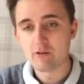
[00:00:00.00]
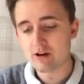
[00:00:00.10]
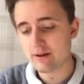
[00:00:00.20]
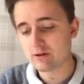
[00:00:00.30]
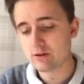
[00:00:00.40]

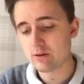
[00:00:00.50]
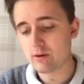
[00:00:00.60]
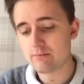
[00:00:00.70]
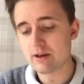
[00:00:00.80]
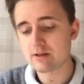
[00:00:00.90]
around about
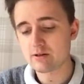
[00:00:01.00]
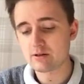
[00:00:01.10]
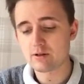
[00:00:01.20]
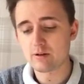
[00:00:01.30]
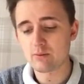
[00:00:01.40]
2-1 best
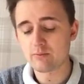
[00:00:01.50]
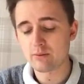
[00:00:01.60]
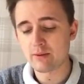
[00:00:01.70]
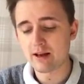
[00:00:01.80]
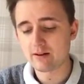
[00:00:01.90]
odds with
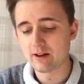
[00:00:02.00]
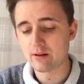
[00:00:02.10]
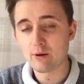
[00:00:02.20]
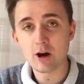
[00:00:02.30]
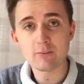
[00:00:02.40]
bookmakers at
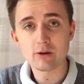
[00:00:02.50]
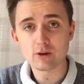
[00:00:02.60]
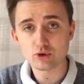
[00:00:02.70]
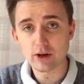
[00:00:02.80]
the moment,